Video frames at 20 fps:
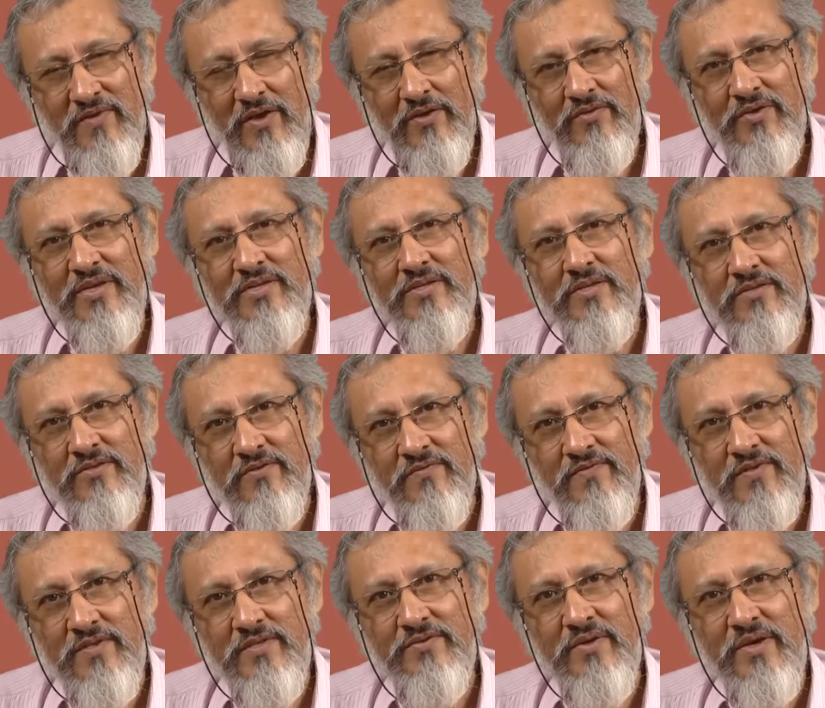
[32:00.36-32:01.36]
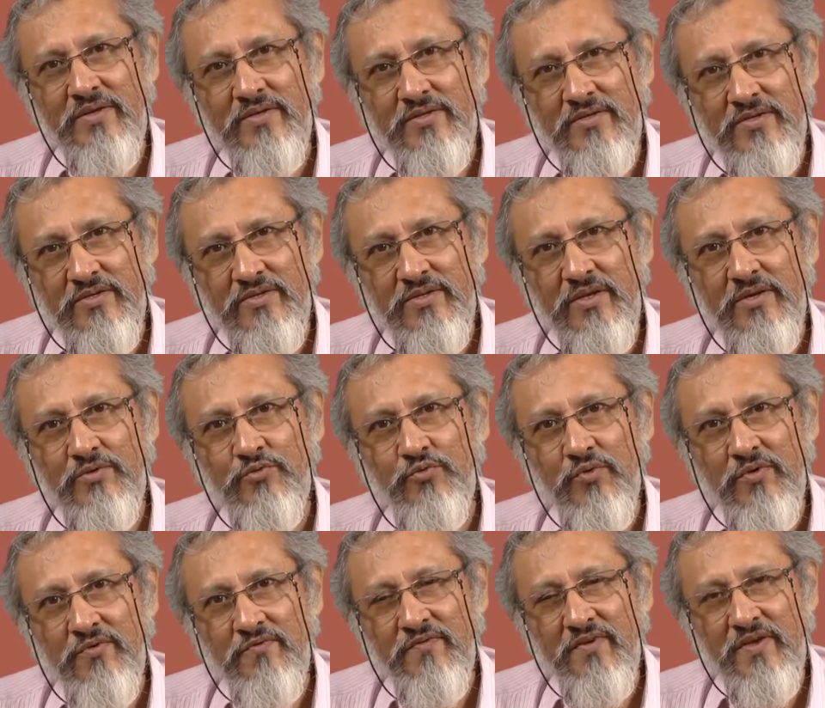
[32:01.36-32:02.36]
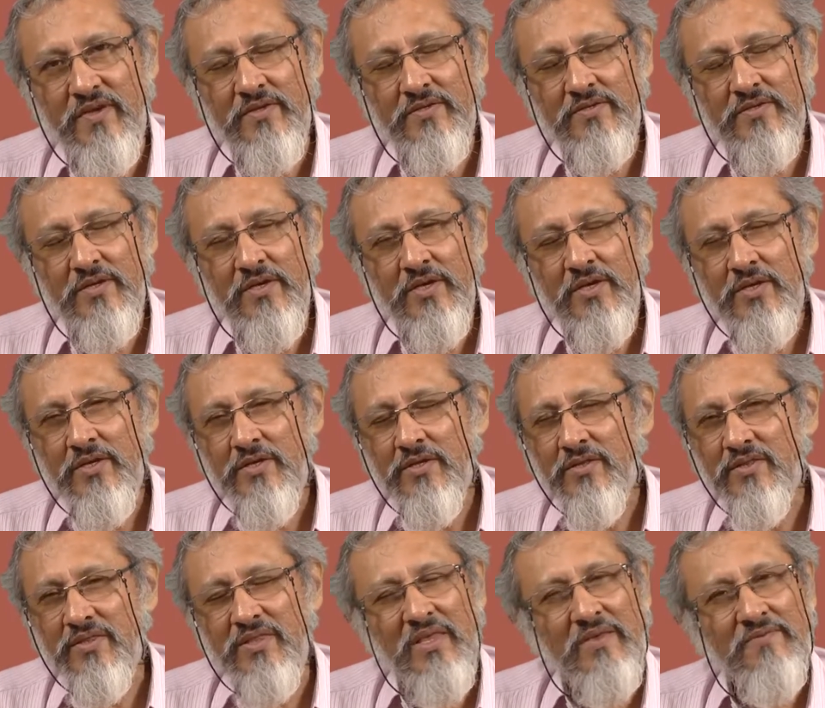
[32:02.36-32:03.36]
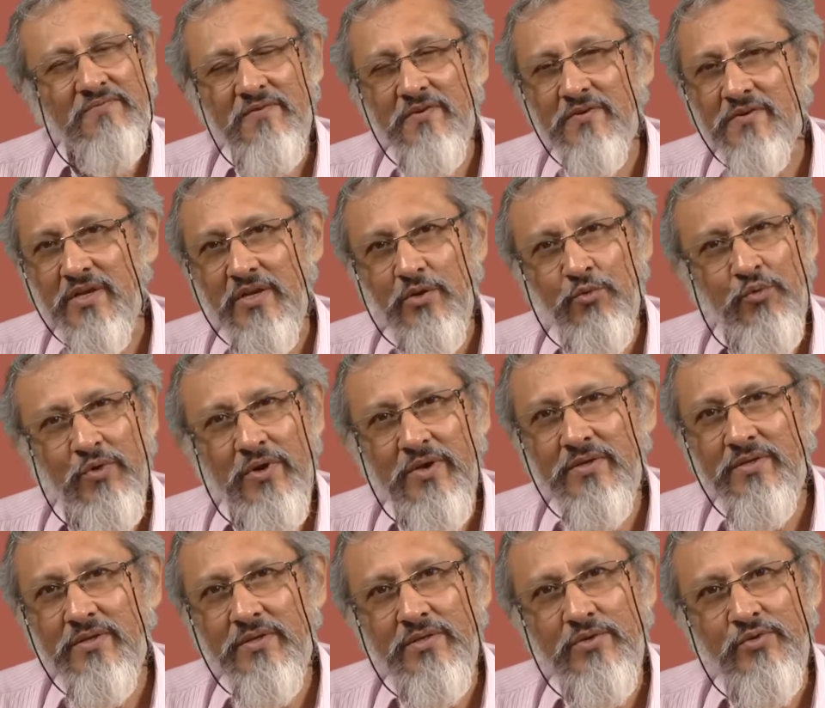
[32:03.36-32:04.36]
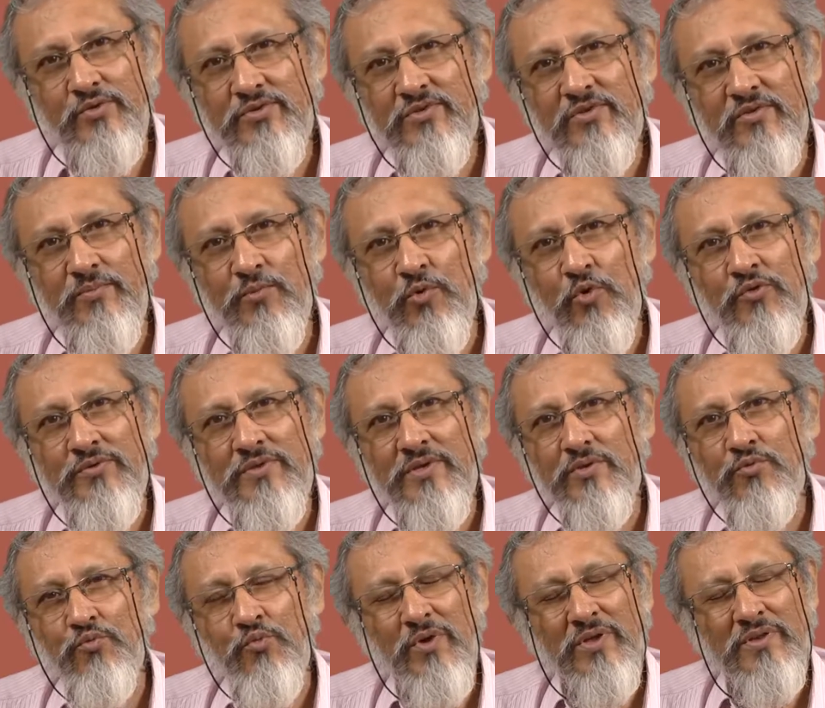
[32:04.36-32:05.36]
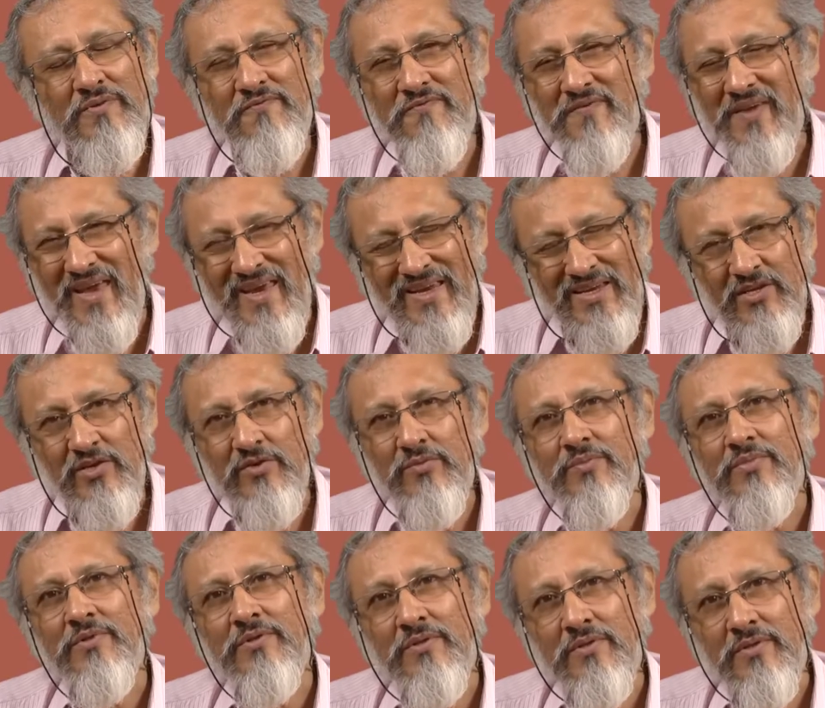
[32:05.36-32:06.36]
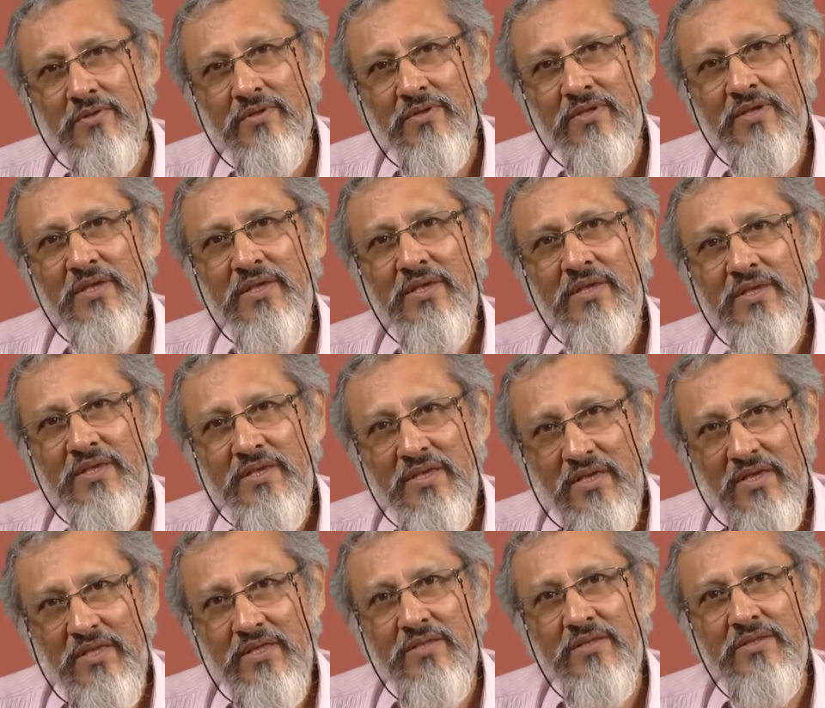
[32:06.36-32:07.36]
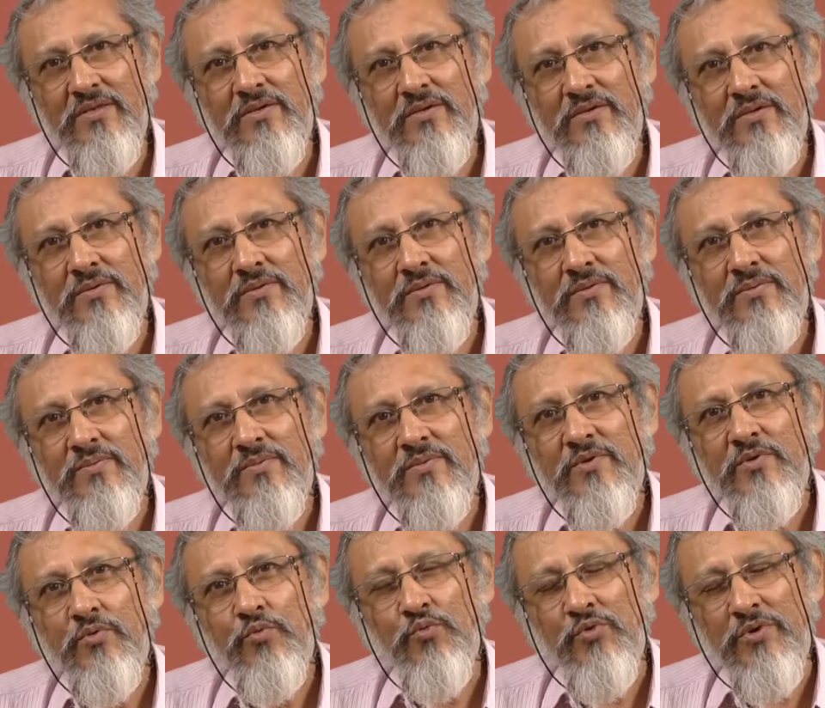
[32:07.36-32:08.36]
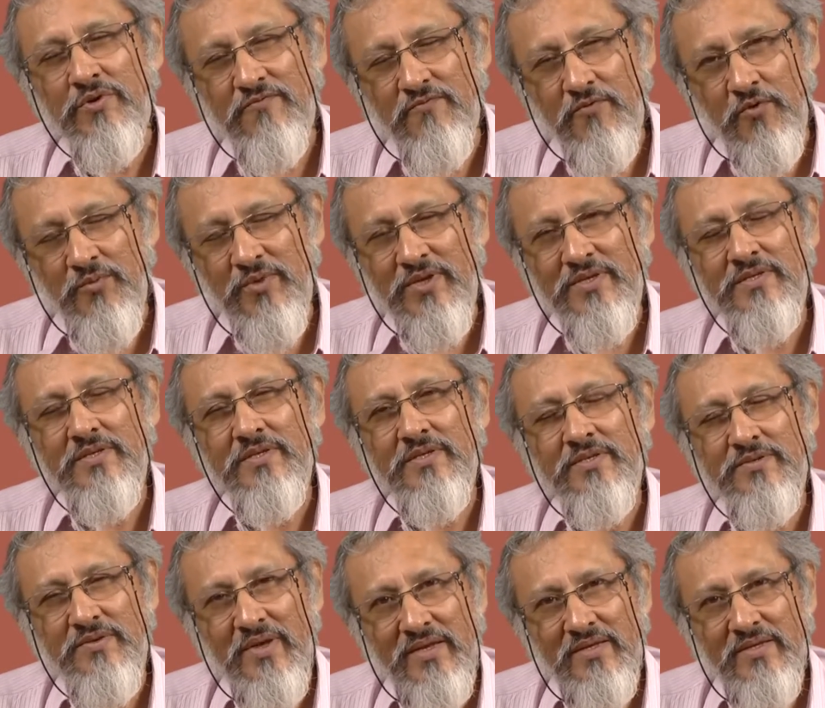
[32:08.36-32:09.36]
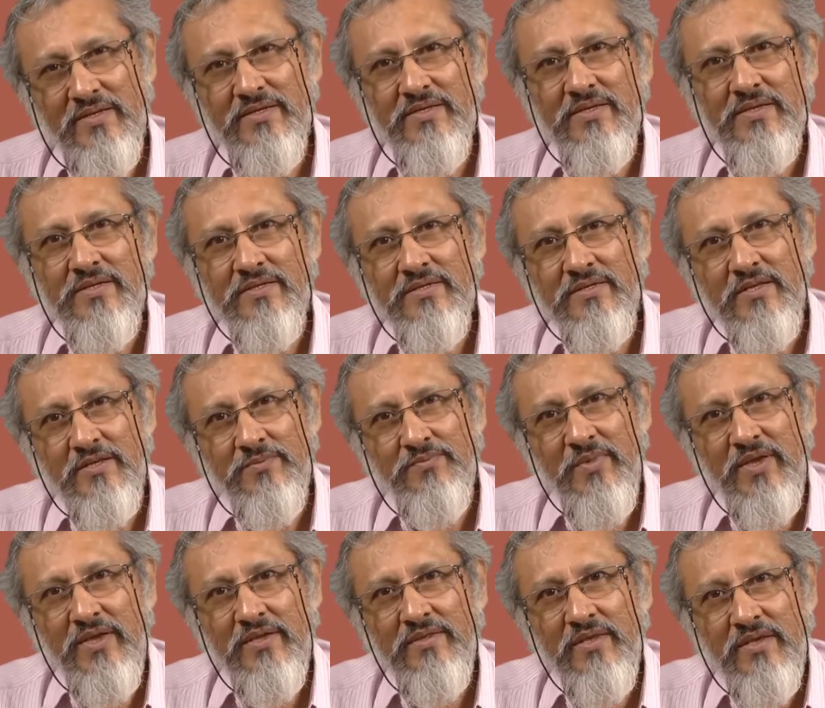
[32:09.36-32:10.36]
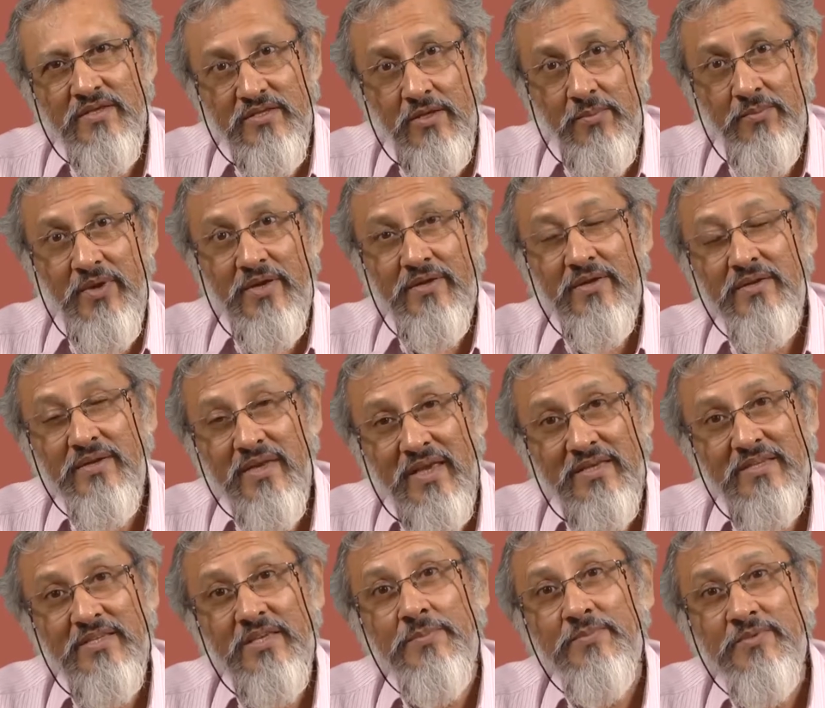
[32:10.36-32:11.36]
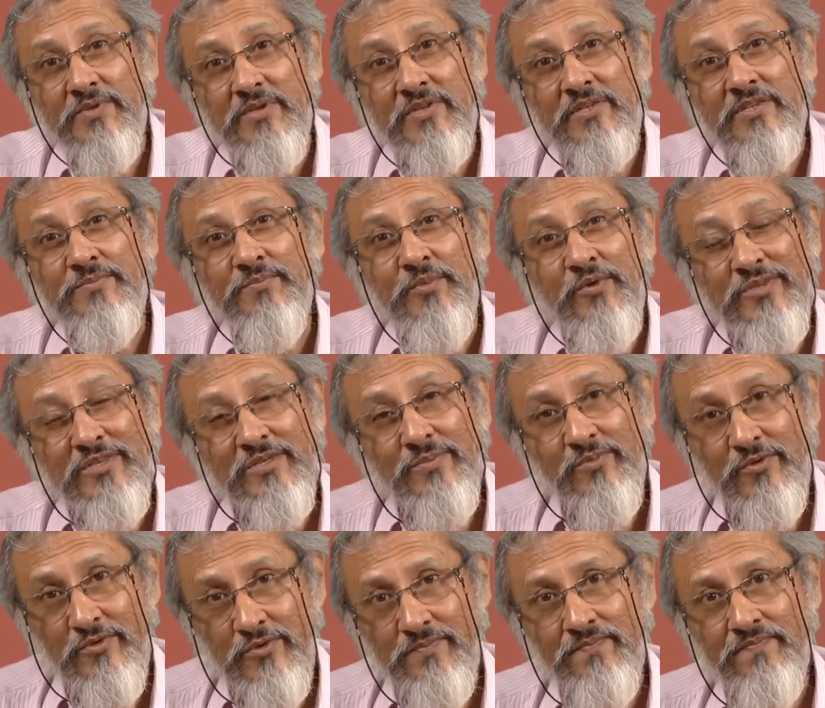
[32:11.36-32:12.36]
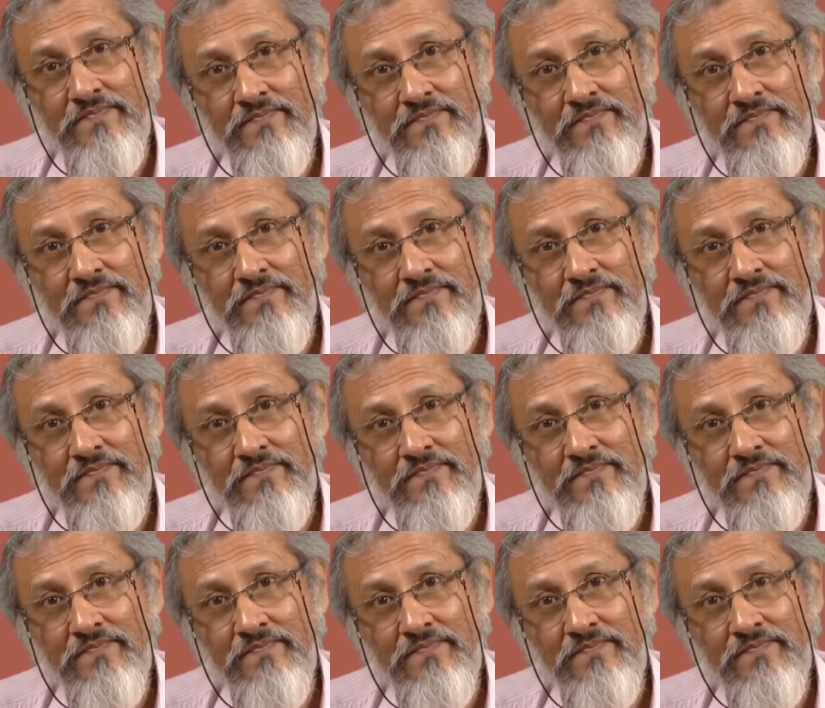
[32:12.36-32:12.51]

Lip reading: violations of the strategy shadow effect never require the use of more than one variable in the word formation strategies that make these apparent exceptions possible.